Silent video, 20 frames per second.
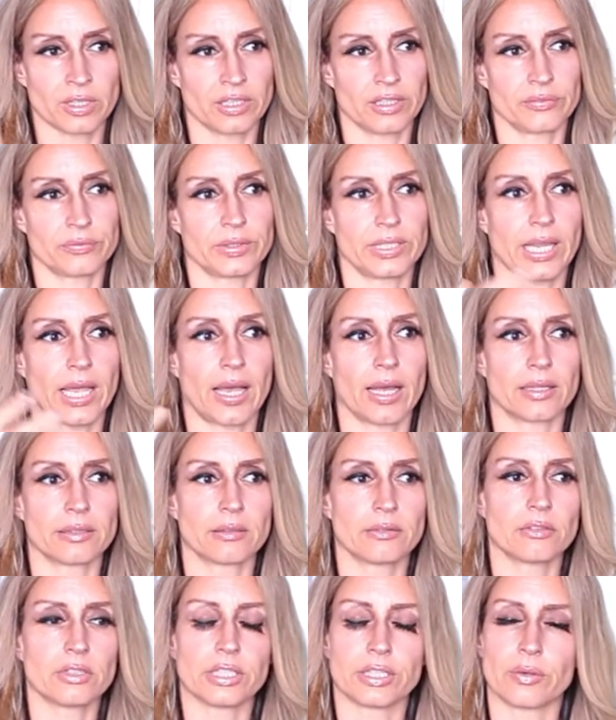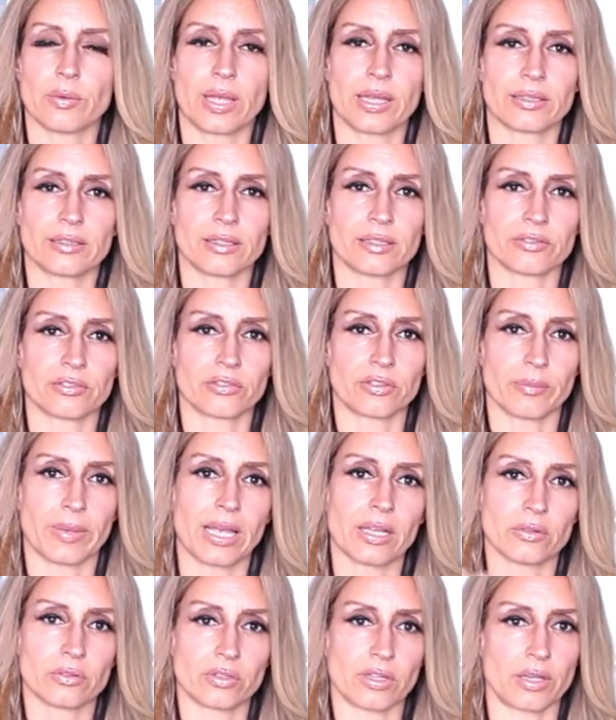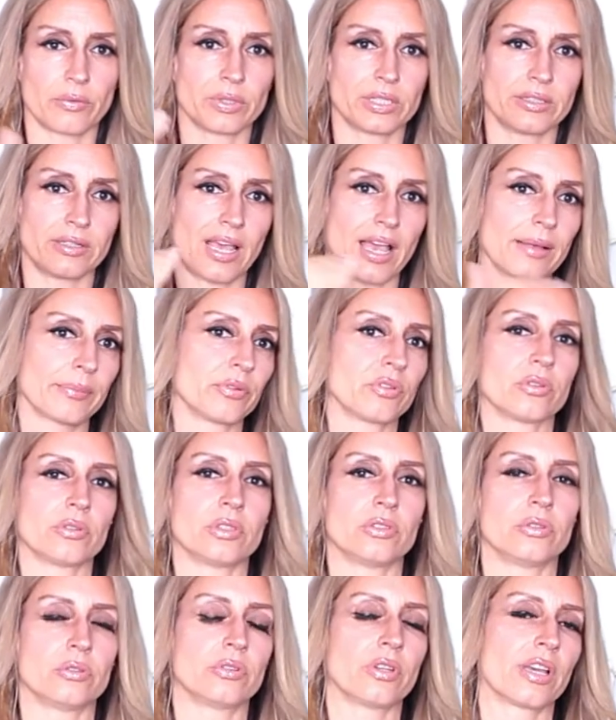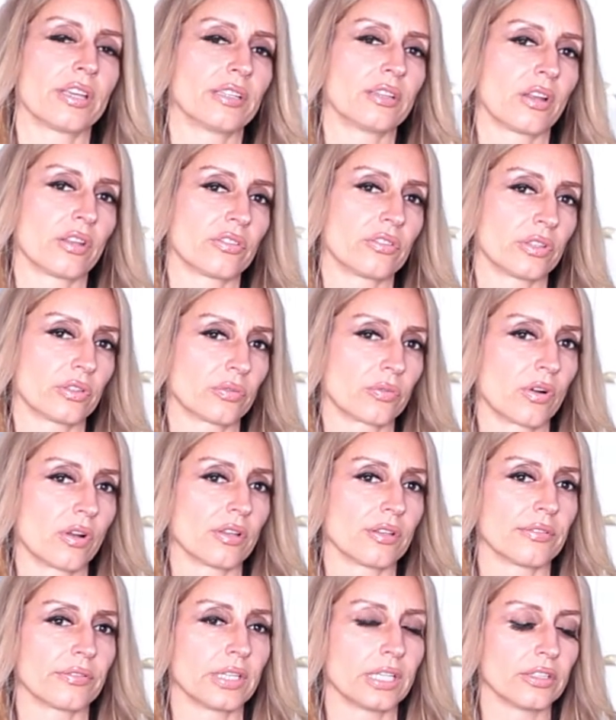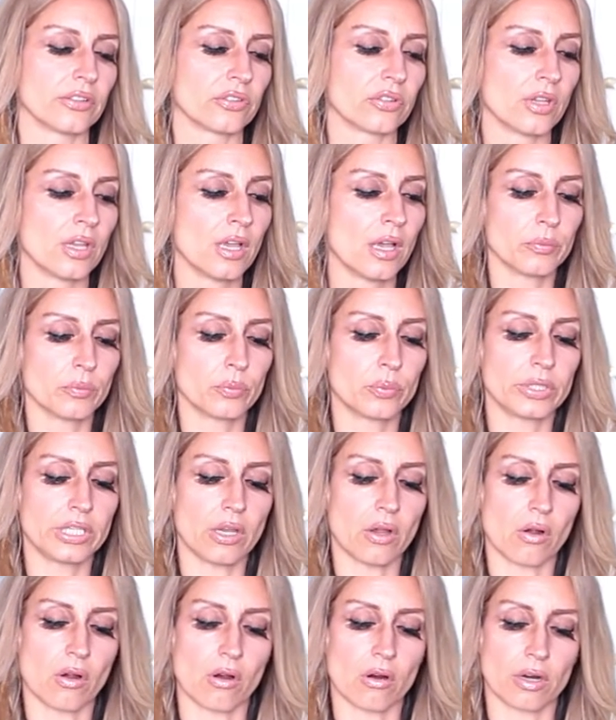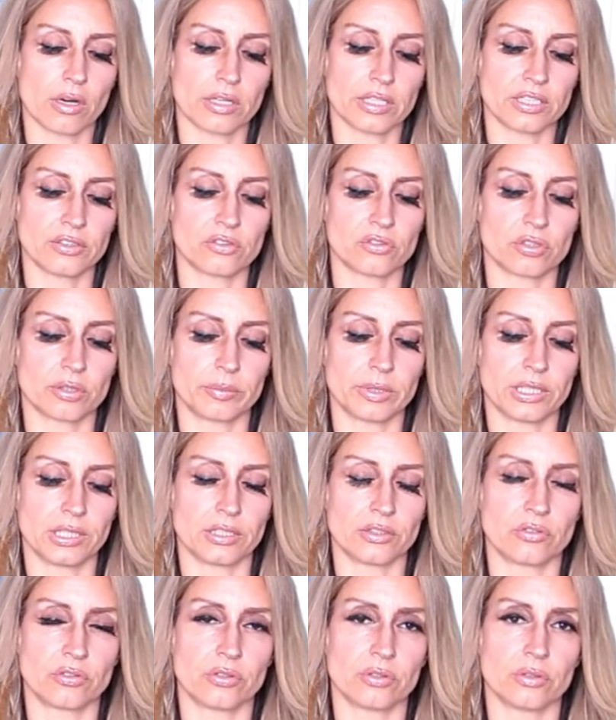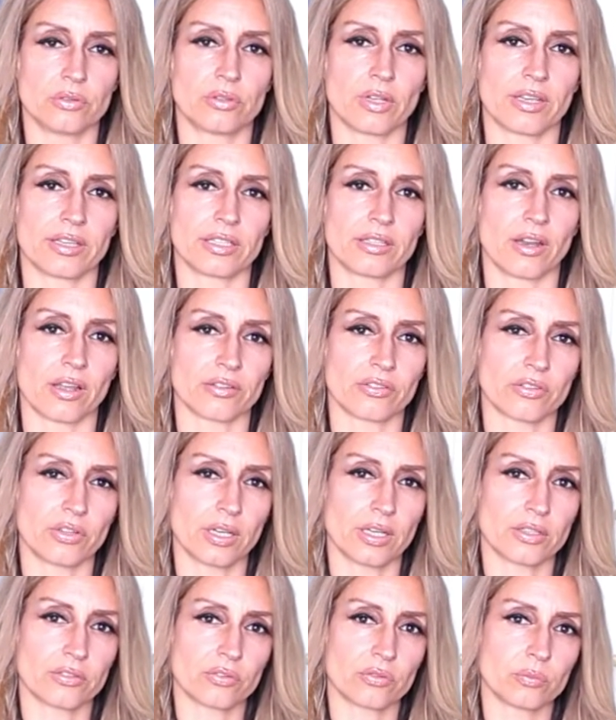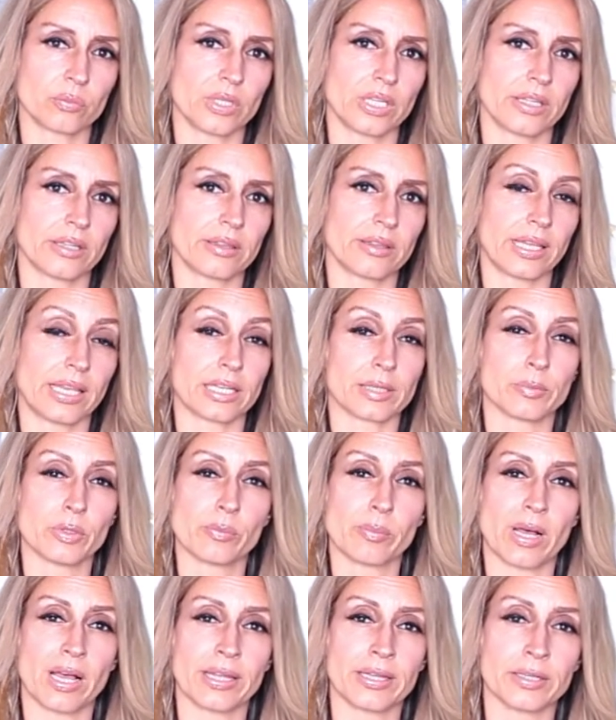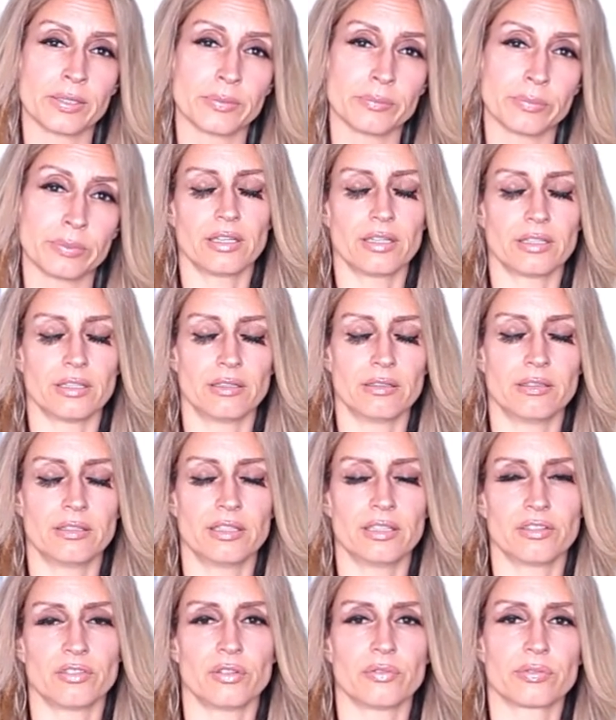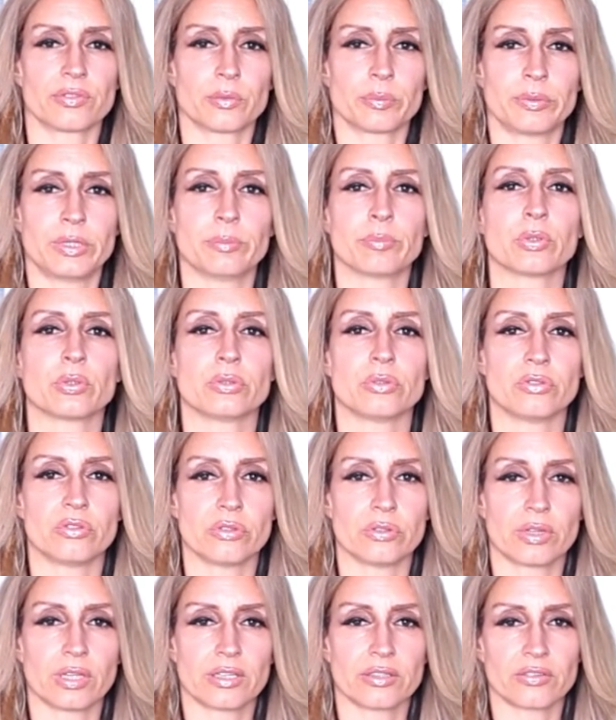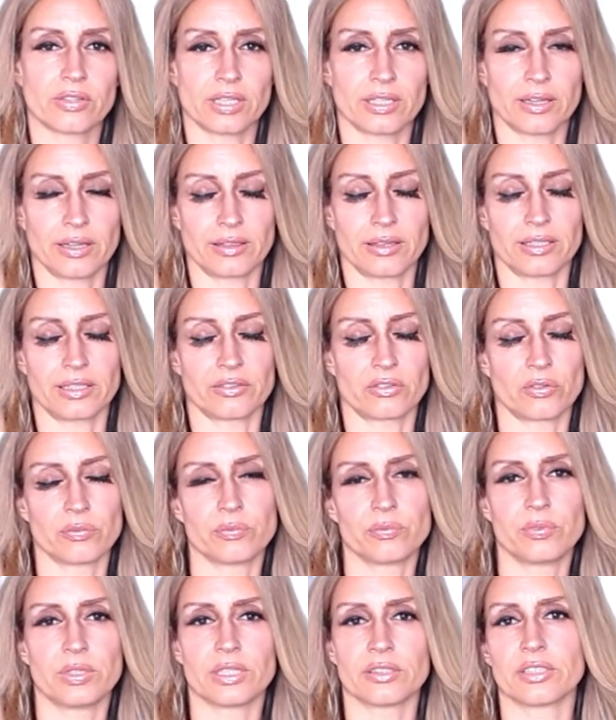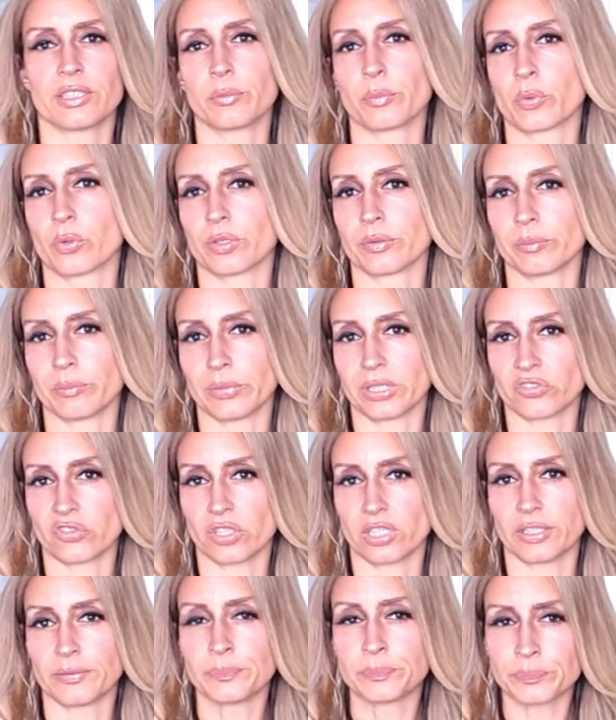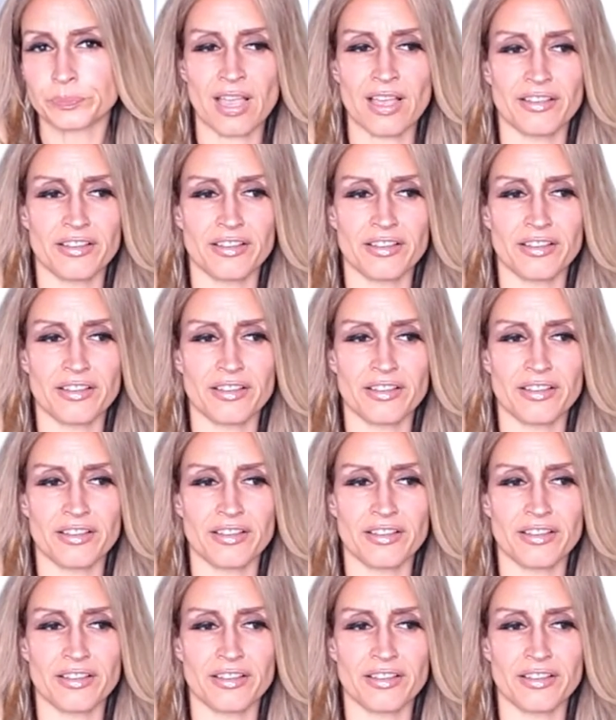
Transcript: If we had, endless amount, I would absolutely do diagnostics for all of these. We are contributing to diagnostics with animal biome, and for people who do this, I think it's a very important mission.